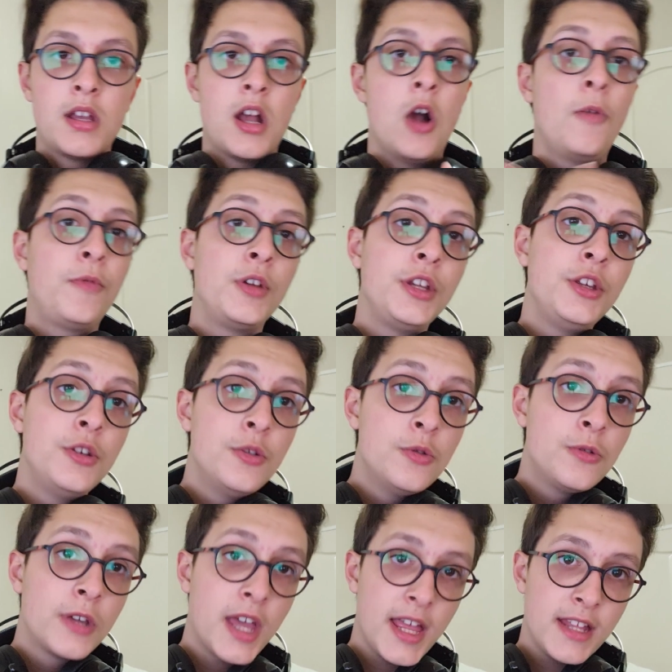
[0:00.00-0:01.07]
Hopefully you
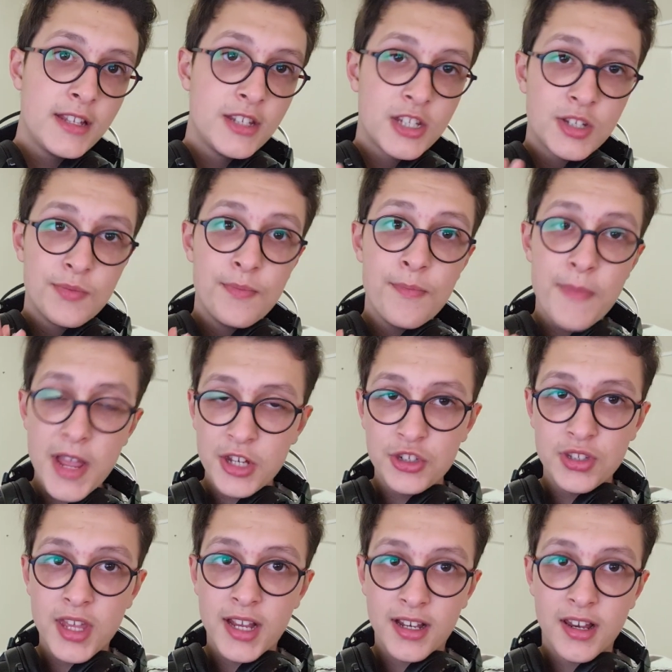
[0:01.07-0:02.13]
can smash
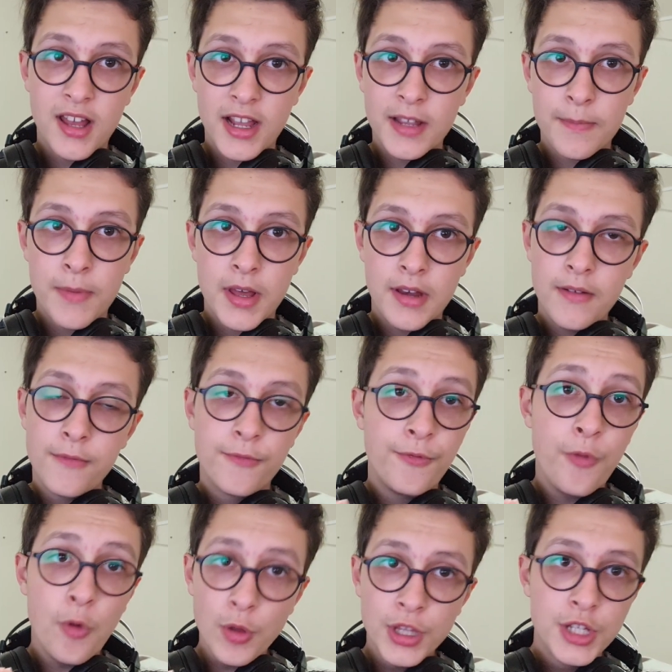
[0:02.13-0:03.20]
that like button
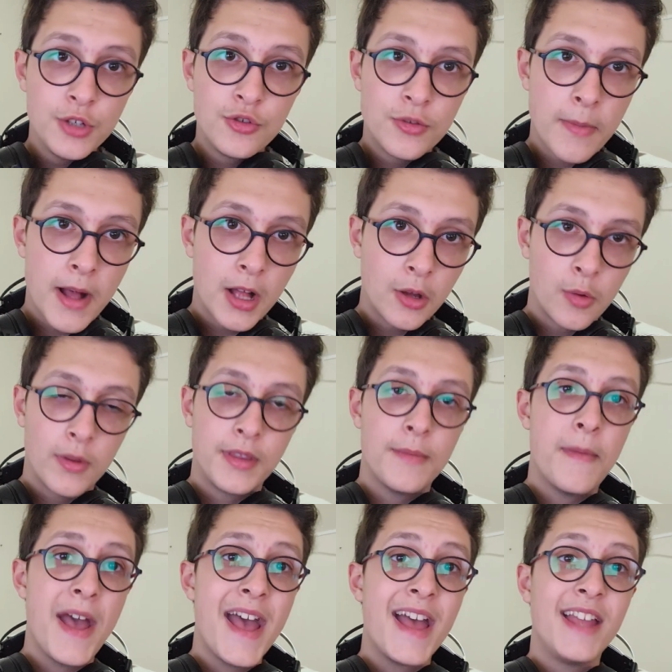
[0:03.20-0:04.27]
for the YouTube algorithm
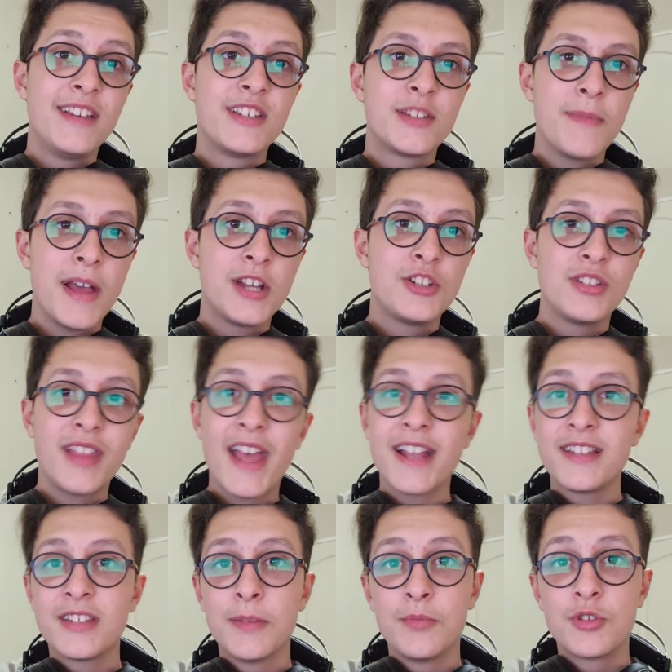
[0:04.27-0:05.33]
and smash that
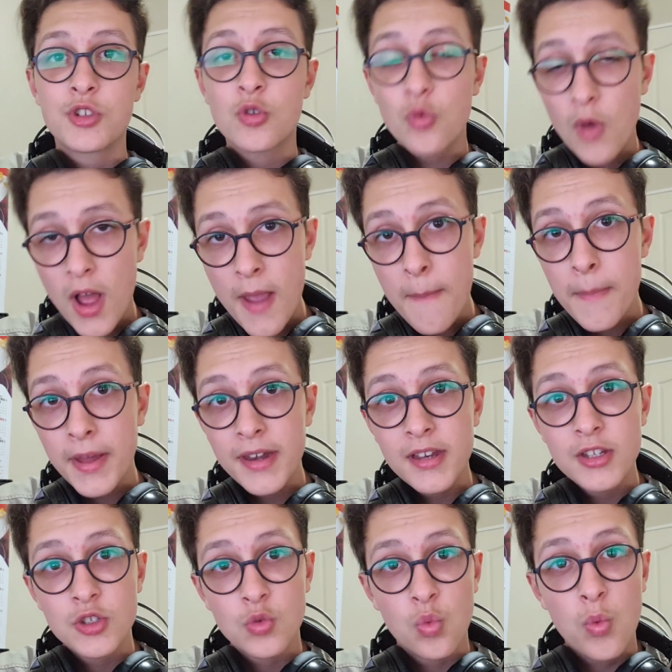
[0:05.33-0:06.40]
subscribe button
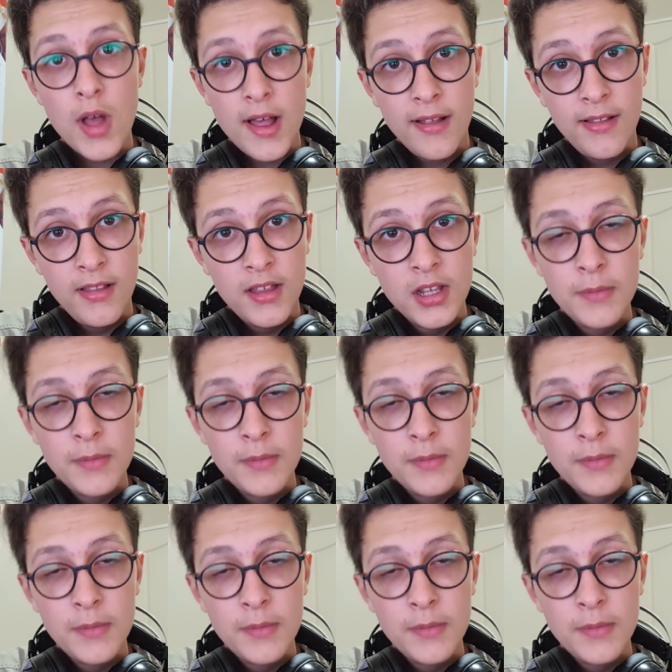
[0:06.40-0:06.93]
as well,